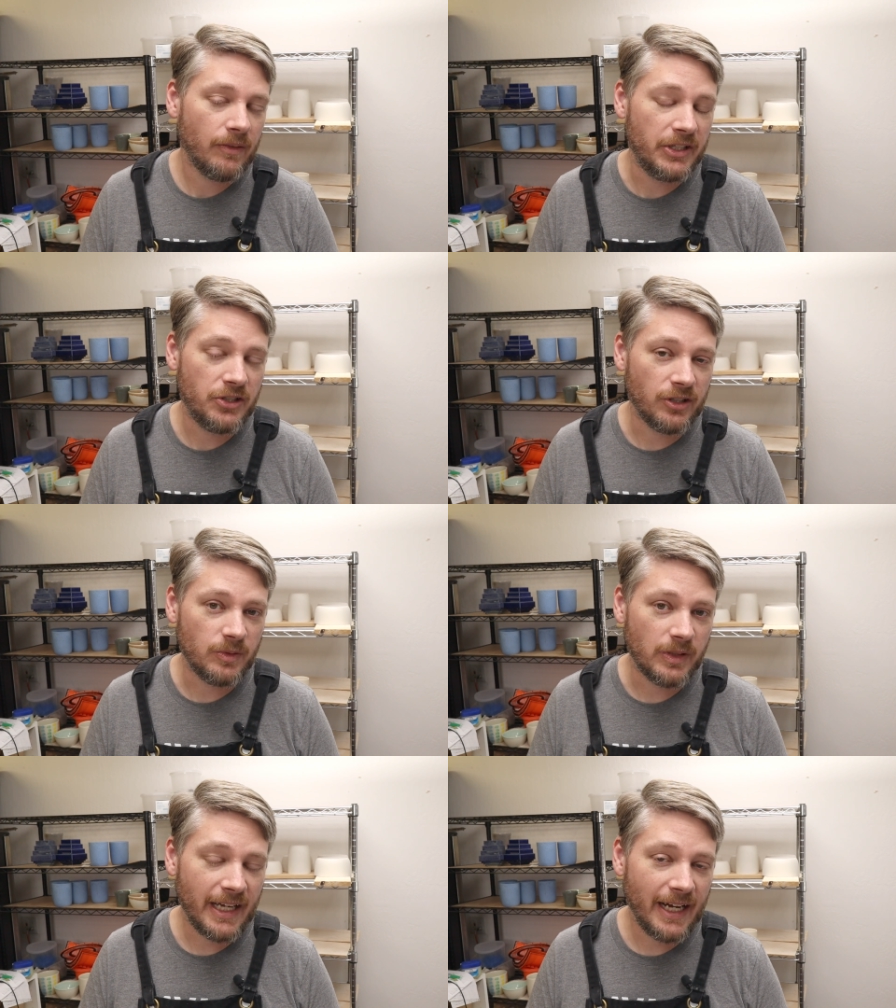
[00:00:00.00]
Once you're
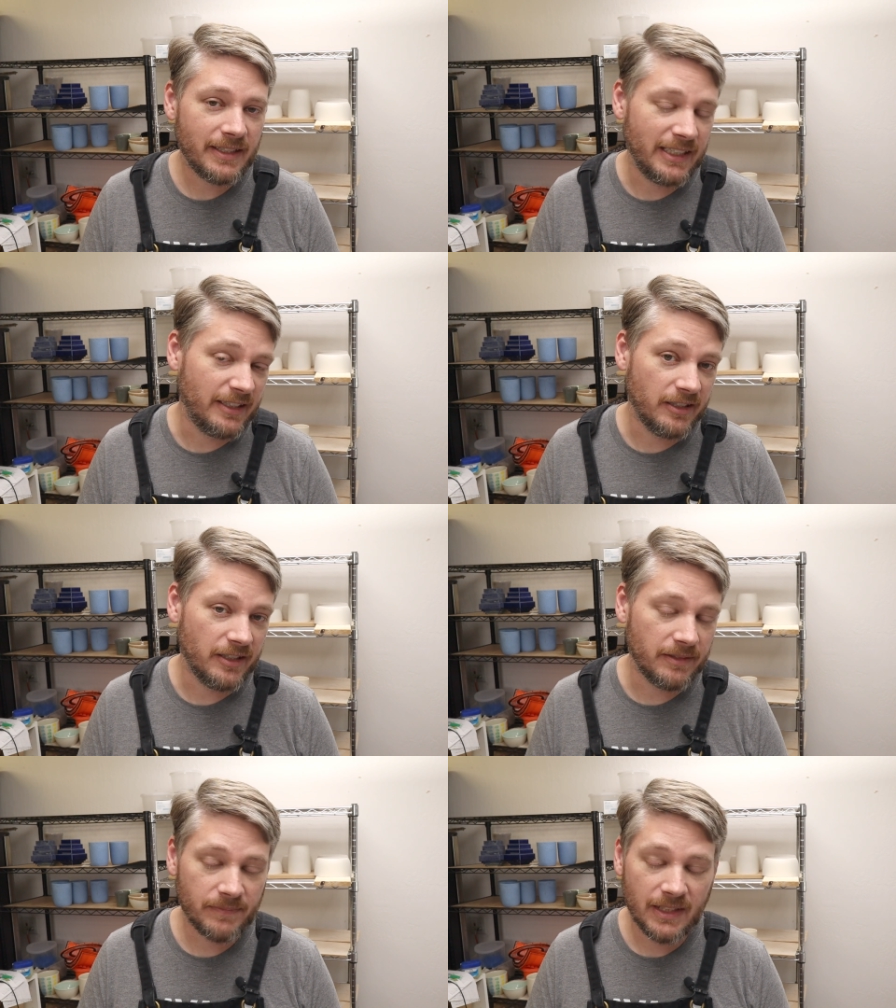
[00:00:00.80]
good with that,
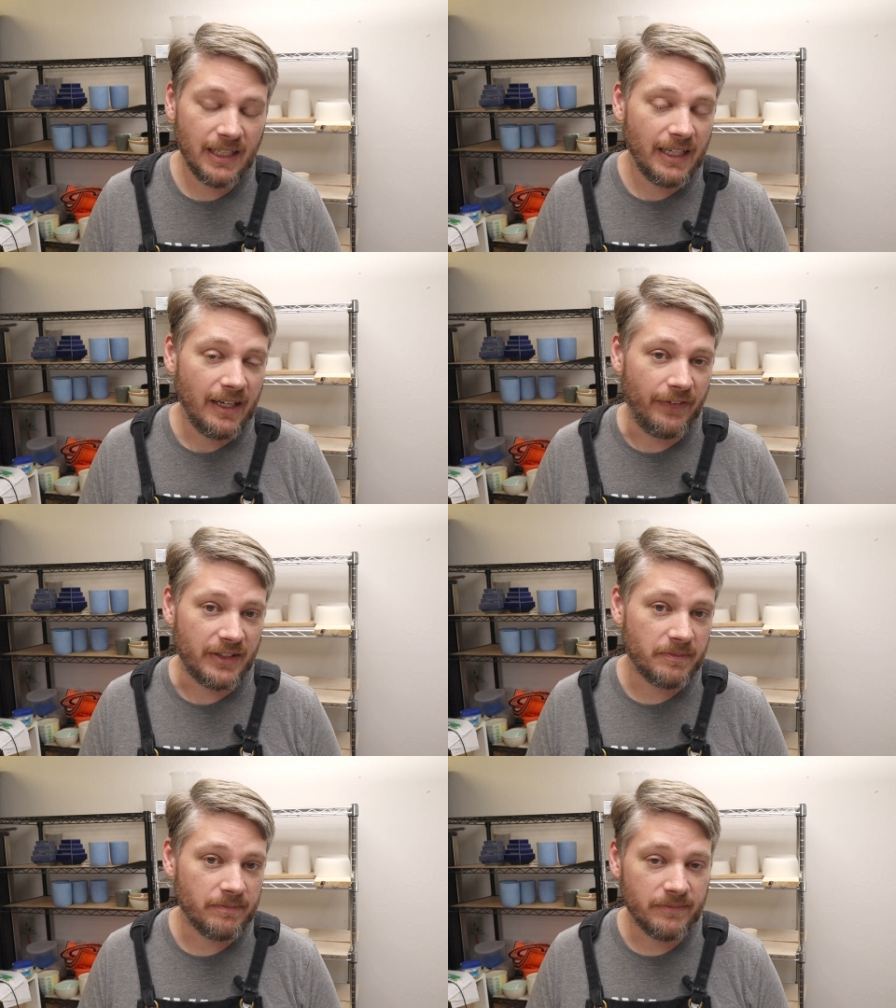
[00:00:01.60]
either if
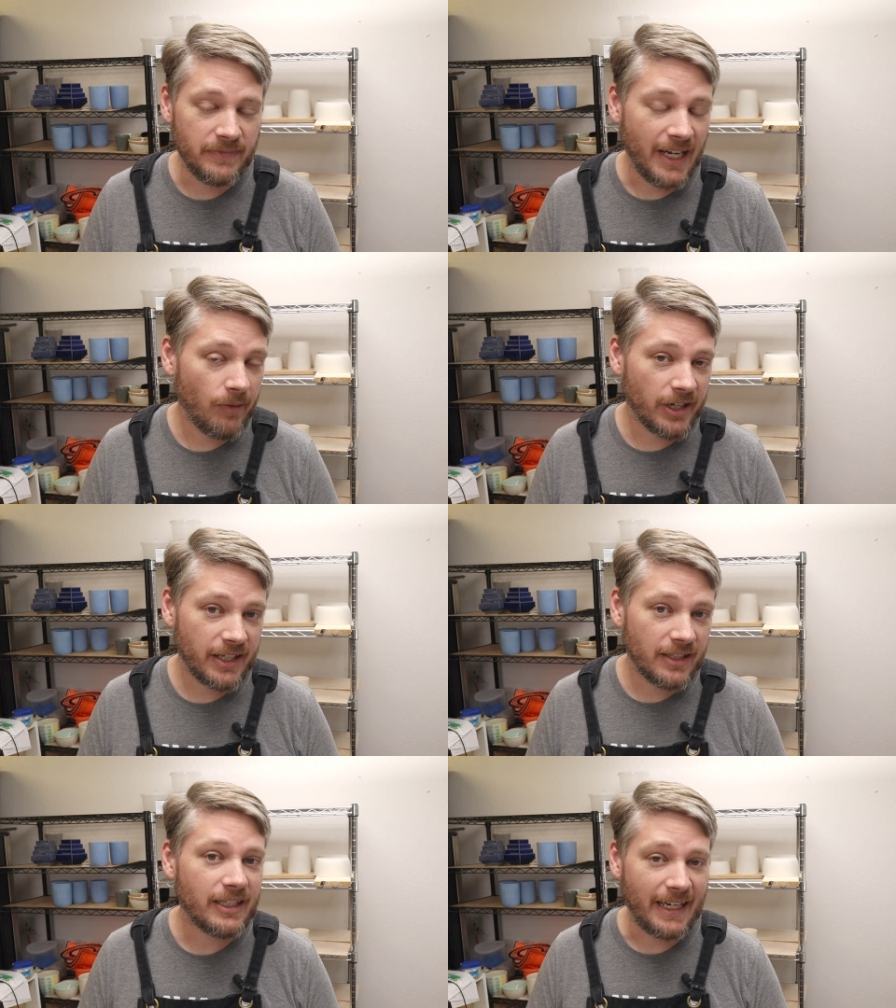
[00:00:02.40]
it's not
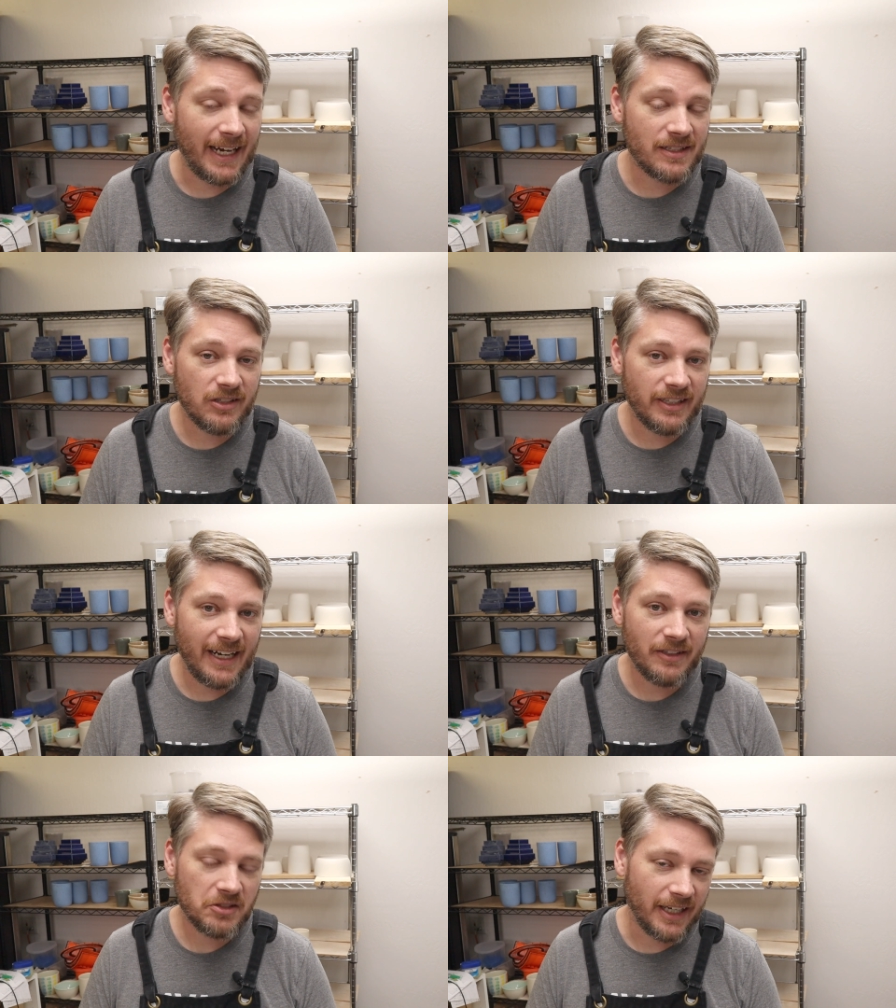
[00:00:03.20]
working, cancel it
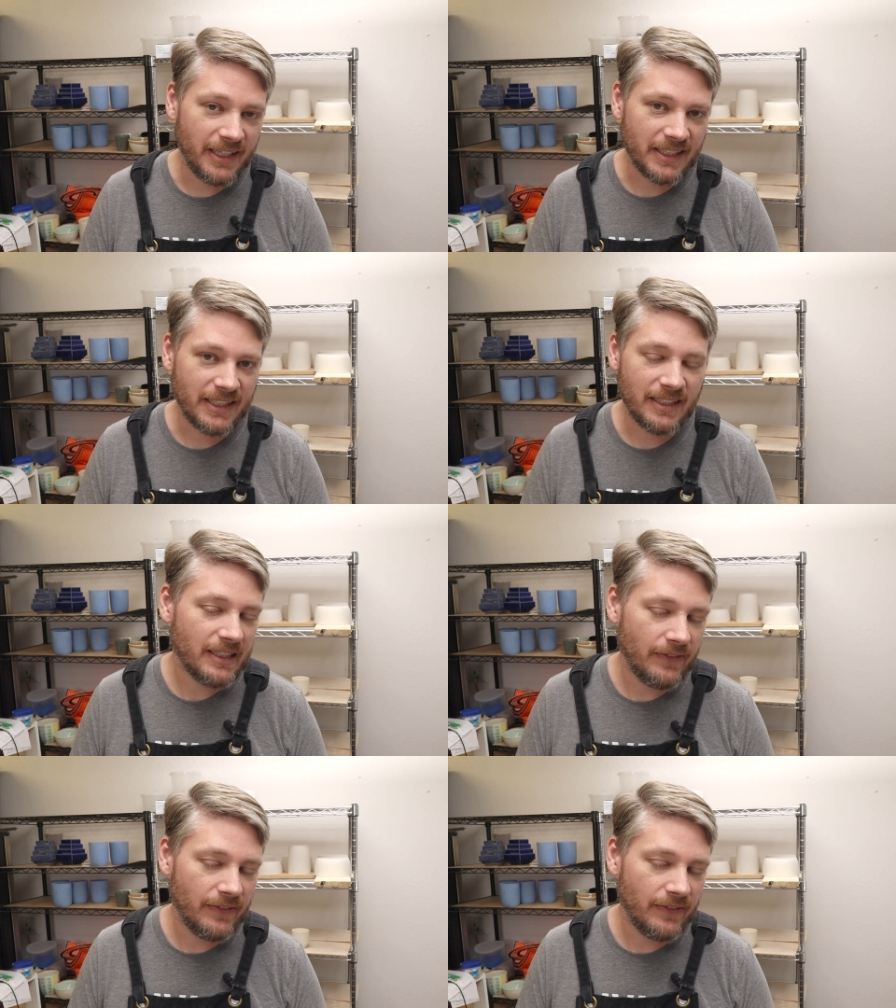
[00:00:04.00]
out, try again.